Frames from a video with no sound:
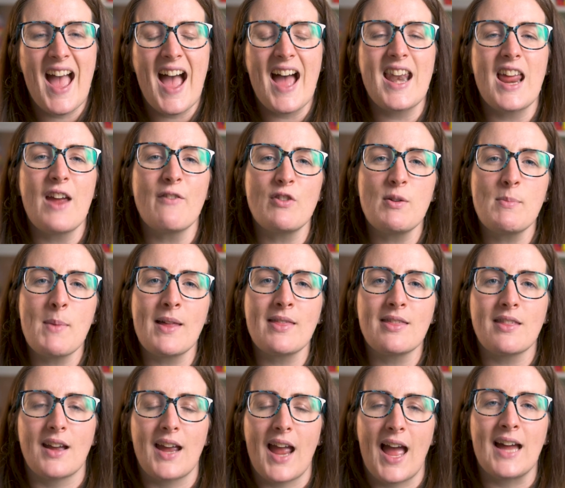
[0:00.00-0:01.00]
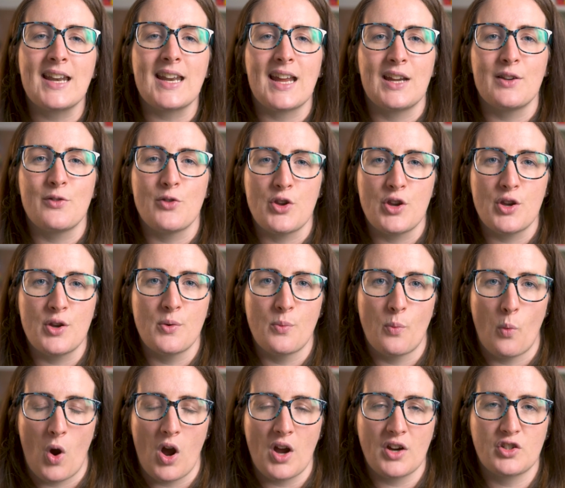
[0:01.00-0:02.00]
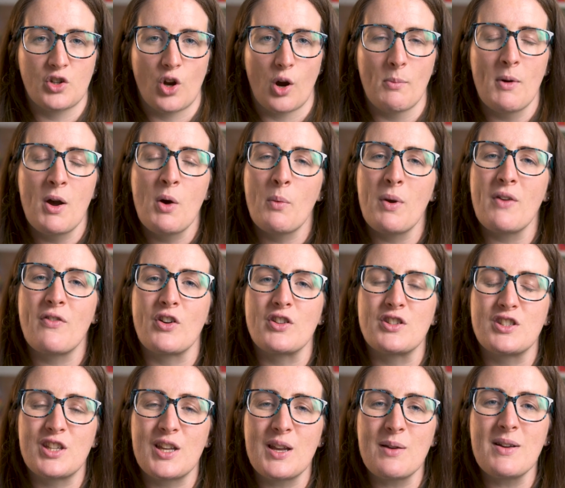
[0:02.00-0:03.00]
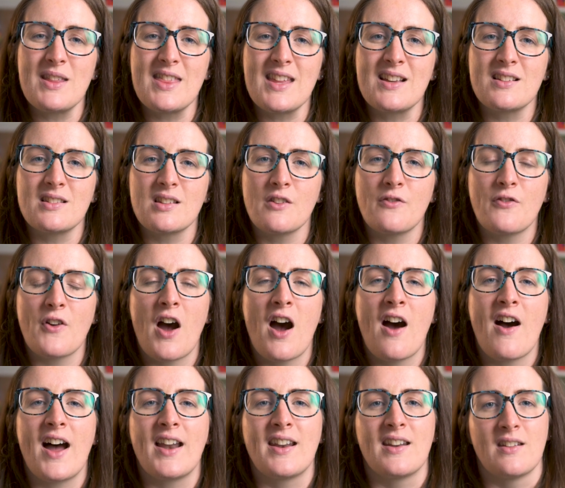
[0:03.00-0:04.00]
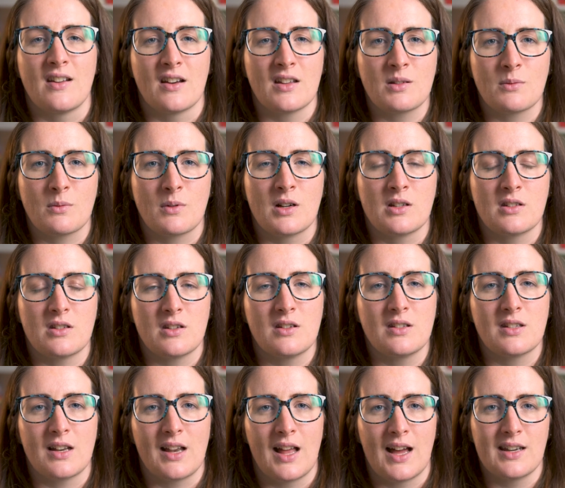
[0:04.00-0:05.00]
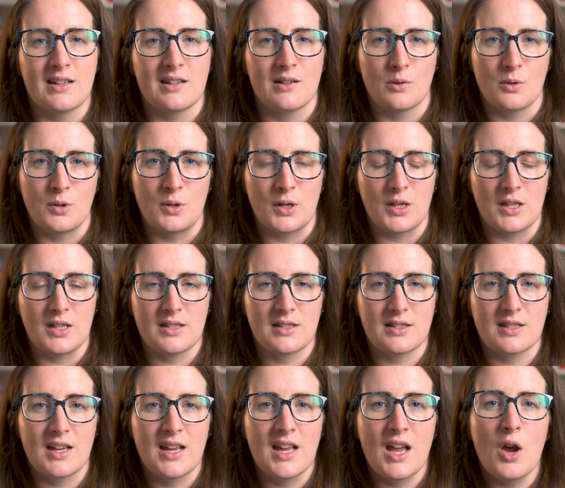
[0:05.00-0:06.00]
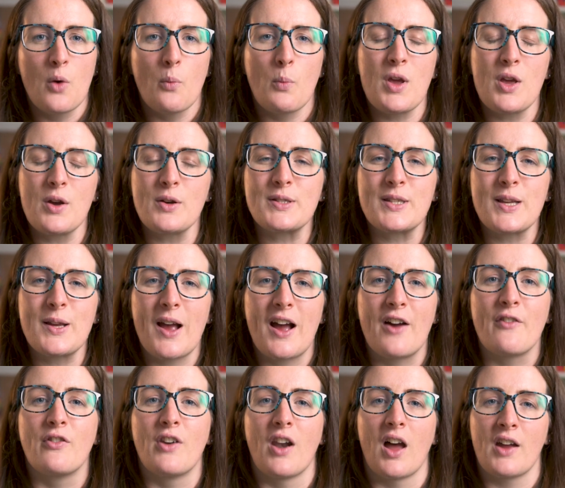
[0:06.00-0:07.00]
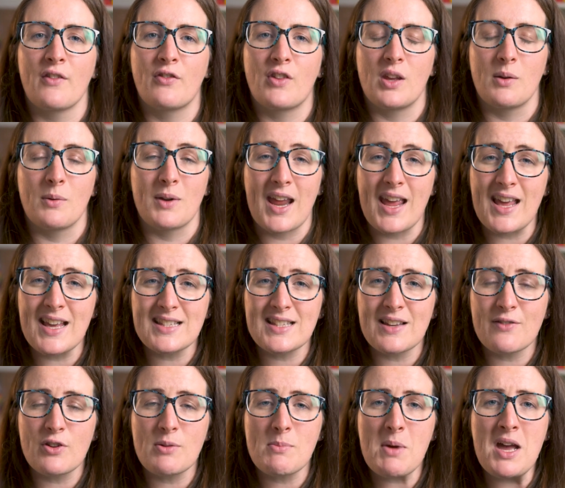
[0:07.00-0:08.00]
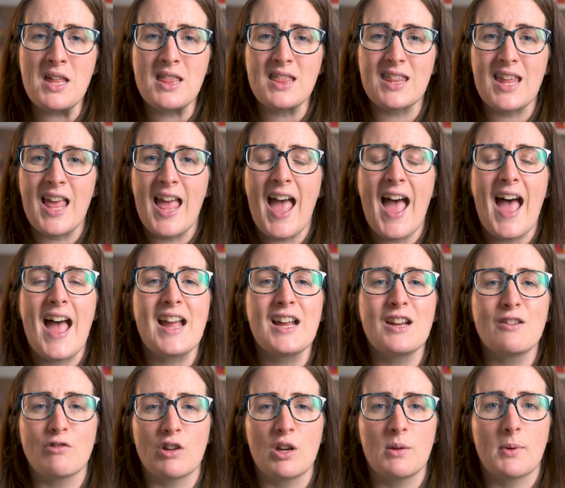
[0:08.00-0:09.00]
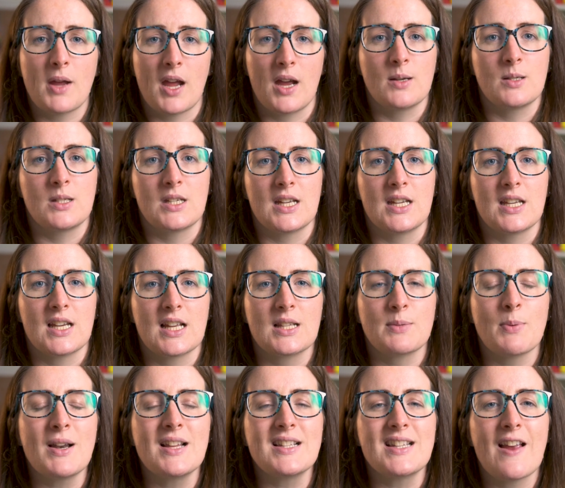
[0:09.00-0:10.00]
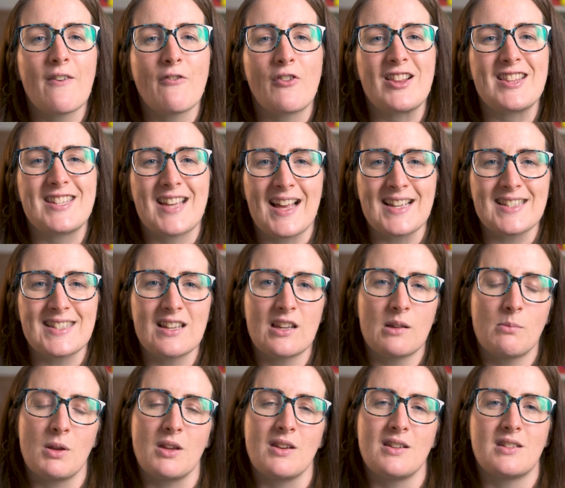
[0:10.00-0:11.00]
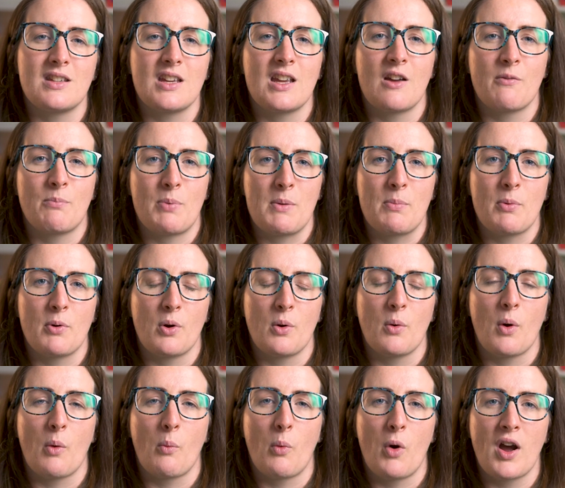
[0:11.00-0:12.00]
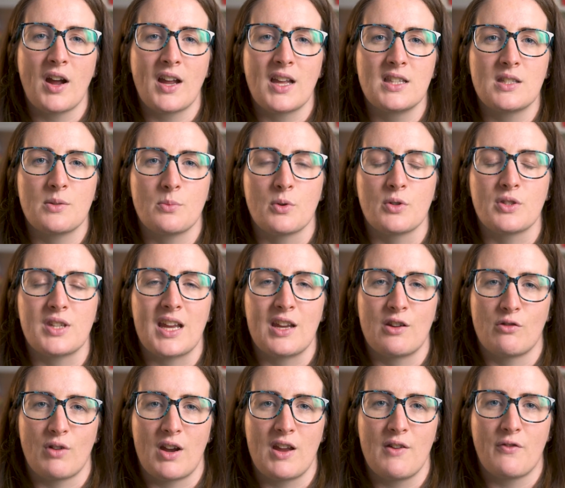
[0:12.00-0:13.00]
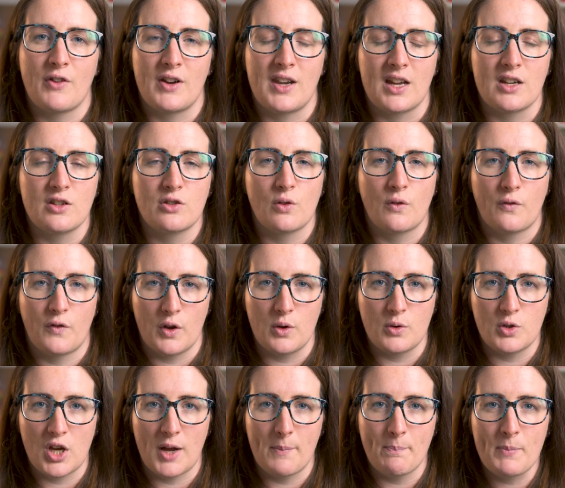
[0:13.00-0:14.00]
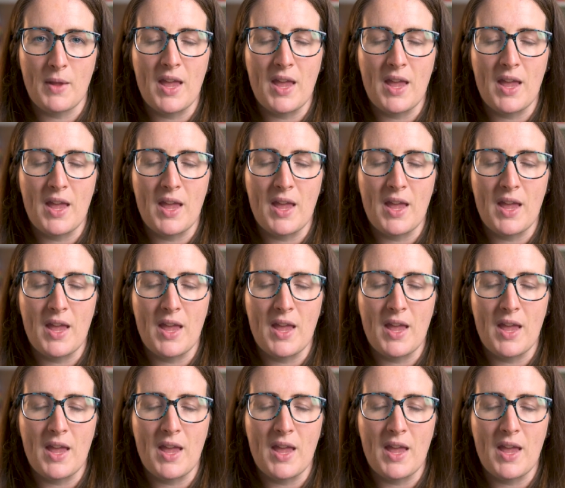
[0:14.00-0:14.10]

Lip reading: And every month I add a new workshop. We've got two in there so far and another one due to land in August. We also have live Q&As every month and group coaching, as well as a fantastic community of people who are working towards a great financial future.